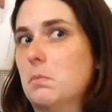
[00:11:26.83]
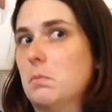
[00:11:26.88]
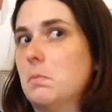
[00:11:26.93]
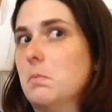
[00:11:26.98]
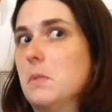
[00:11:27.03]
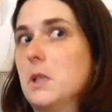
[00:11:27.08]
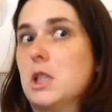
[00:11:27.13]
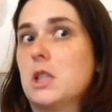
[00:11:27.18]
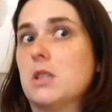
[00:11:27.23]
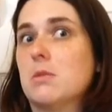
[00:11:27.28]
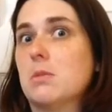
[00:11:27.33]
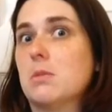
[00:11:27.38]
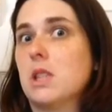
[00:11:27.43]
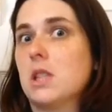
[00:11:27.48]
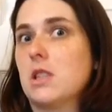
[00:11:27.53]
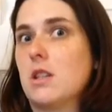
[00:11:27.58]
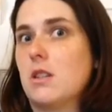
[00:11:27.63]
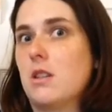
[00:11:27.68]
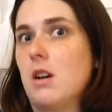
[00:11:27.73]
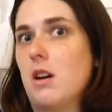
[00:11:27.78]
Picture me
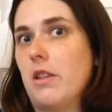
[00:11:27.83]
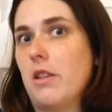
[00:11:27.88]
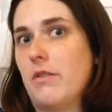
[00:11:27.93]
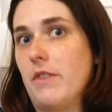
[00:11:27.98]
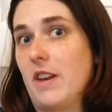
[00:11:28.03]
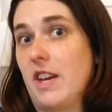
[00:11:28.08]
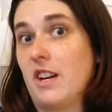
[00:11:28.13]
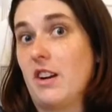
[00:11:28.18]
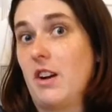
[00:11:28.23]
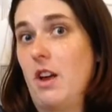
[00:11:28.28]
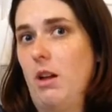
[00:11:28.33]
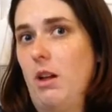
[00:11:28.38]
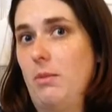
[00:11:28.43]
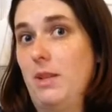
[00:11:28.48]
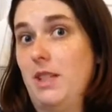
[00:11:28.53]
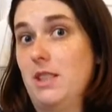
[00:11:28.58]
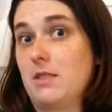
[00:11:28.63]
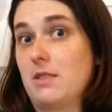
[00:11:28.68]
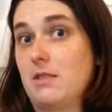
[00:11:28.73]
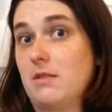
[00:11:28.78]
as a Darth Vader
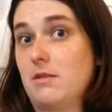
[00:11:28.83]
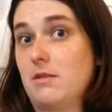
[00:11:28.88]
helmet.